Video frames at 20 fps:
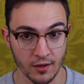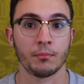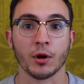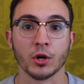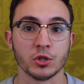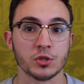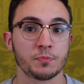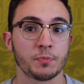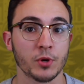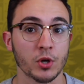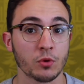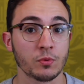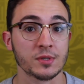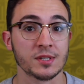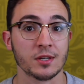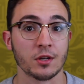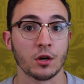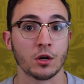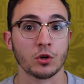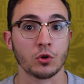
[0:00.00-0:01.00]
Marcus Berg
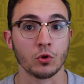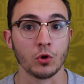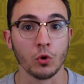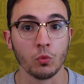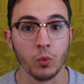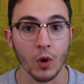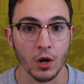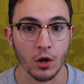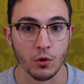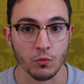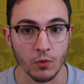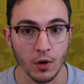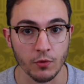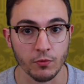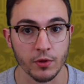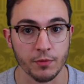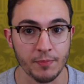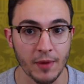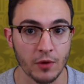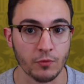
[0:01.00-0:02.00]
was in on goal one-on-one
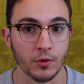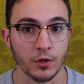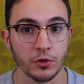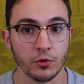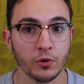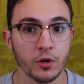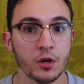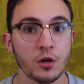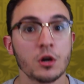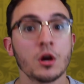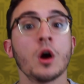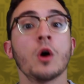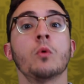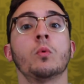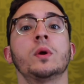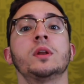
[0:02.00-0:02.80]
with Manuel Neuer